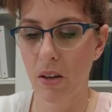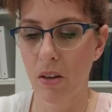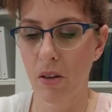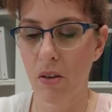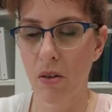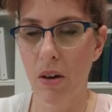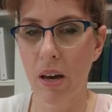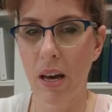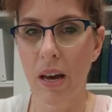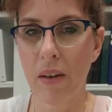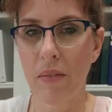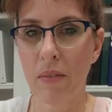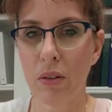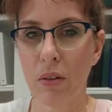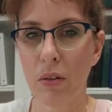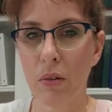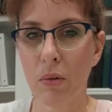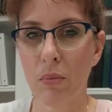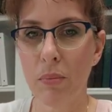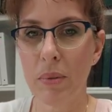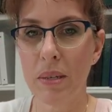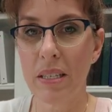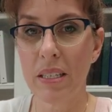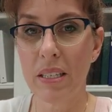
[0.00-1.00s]
You'll have a
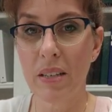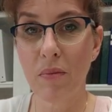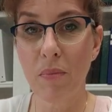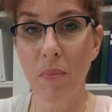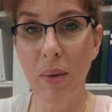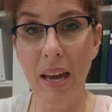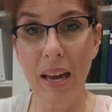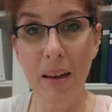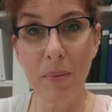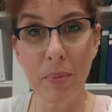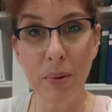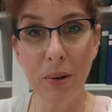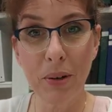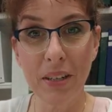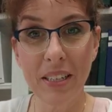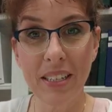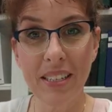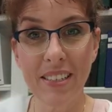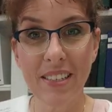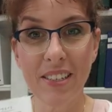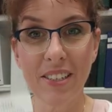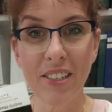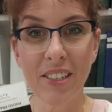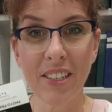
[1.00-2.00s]
little piece of paper
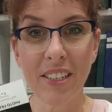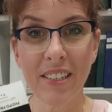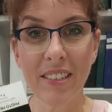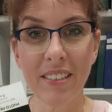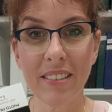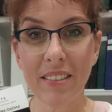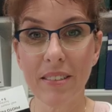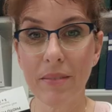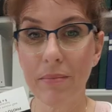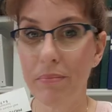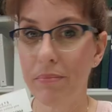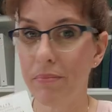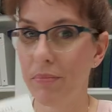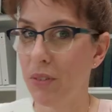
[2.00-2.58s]
insert.